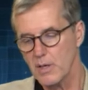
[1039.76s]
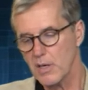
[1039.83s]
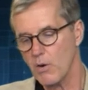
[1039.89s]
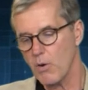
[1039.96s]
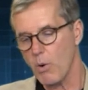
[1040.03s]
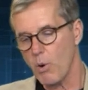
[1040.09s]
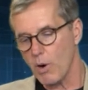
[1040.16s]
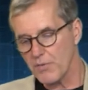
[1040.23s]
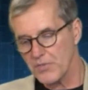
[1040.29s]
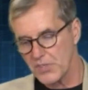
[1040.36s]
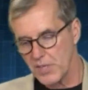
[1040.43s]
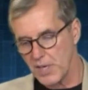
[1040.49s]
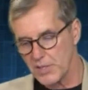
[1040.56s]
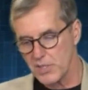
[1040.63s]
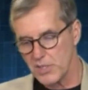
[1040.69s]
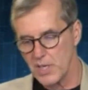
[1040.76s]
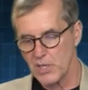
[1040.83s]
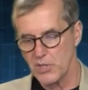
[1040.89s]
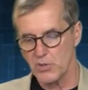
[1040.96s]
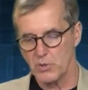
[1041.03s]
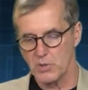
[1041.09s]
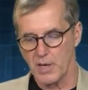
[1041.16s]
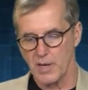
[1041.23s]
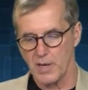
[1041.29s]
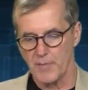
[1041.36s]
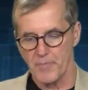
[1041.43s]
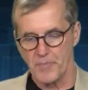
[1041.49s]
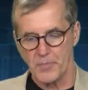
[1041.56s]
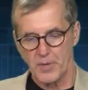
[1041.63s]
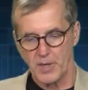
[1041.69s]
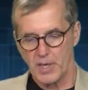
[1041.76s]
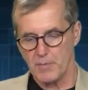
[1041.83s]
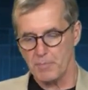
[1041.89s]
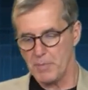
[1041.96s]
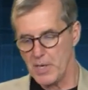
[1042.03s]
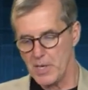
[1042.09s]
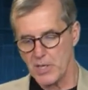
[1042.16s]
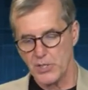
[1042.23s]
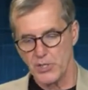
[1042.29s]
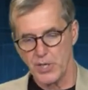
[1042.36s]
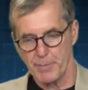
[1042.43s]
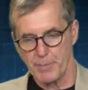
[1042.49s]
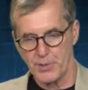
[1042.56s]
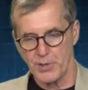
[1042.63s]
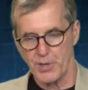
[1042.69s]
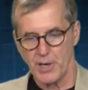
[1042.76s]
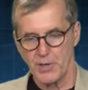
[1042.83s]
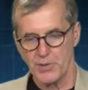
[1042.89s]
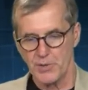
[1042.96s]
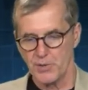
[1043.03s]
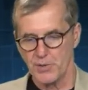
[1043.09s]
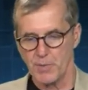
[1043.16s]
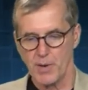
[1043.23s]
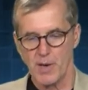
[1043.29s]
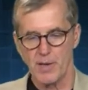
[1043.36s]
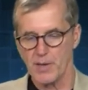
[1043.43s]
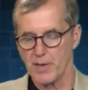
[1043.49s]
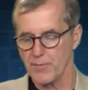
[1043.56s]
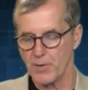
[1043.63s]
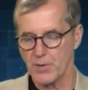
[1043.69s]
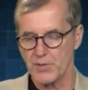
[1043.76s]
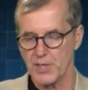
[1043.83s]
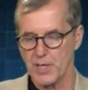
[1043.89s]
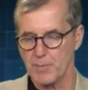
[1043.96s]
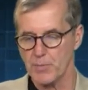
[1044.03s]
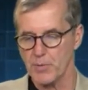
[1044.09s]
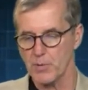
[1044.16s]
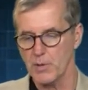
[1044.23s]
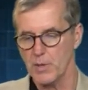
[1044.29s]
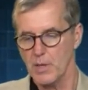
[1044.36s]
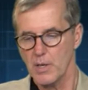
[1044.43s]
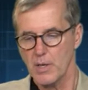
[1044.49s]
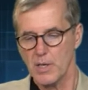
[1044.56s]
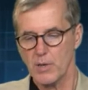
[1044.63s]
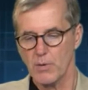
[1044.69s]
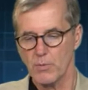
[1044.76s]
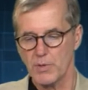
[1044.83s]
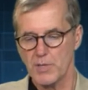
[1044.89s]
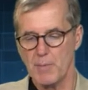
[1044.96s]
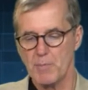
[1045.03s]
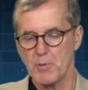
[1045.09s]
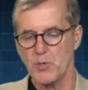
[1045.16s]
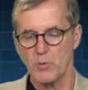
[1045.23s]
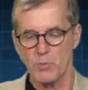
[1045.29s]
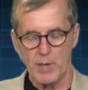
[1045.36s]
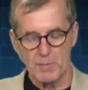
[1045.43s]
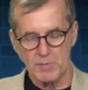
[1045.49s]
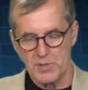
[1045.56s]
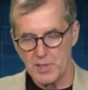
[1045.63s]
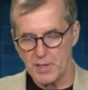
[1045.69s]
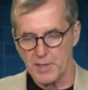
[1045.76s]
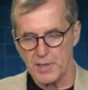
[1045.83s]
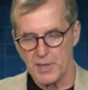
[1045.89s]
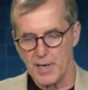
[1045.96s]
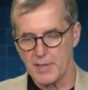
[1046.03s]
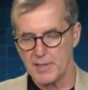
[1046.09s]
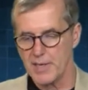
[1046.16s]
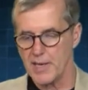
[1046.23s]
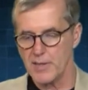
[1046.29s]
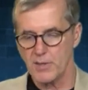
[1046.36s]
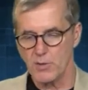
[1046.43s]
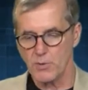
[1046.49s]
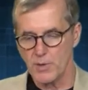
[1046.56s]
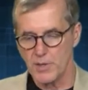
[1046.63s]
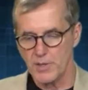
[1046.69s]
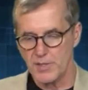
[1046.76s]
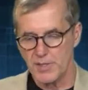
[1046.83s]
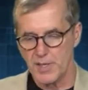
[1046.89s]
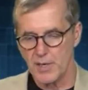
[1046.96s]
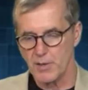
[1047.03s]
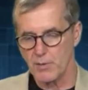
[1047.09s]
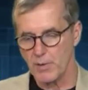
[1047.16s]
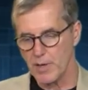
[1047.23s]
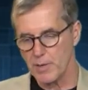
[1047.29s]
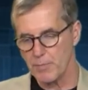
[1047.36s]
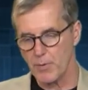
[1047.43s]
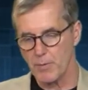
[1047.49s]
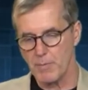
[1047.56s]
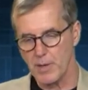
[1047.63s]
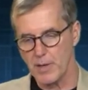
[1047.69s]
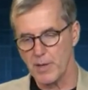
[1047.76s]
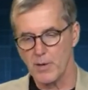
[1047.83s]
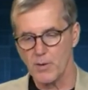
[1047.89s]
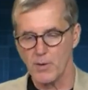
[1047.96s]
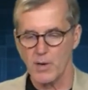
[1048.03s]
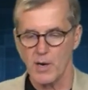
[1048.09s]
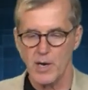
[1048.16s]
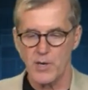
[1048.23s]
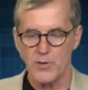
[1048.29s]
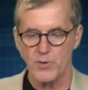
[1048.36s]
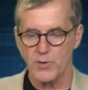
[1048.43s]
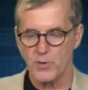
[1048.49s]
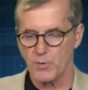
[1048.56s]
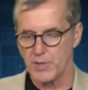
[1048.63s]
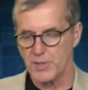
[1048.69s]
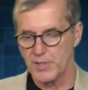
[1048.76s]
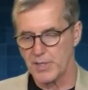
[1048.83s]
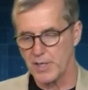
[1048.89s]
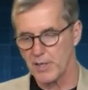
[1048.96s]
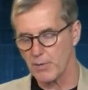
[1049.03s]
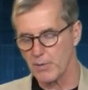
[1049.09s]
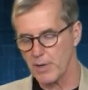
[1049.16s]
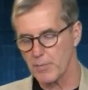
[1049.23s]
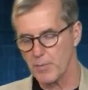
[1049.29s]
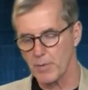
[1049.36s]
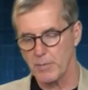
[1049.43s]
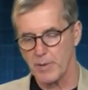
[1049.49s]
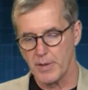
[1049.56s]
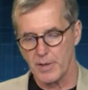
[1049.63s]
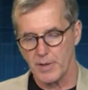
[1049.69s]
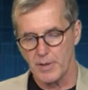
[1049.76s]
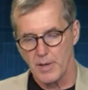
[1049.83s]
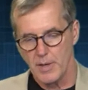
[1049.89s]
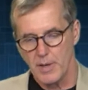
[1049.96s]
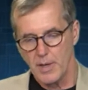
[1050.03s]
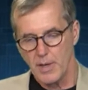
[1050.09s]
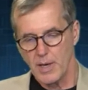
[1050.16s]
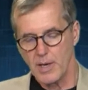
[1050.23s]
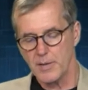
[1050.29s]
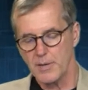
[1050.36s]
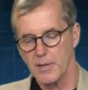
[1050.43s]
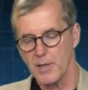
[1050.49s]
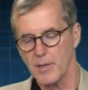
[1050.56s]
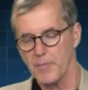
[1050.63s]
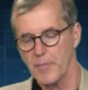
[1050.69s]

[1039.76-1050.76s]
offsets that you get in peak shape changes by, like, for example, temperature ramps done at 10 degrees centigrade per minute or 100 degrees centigrade per minute. And,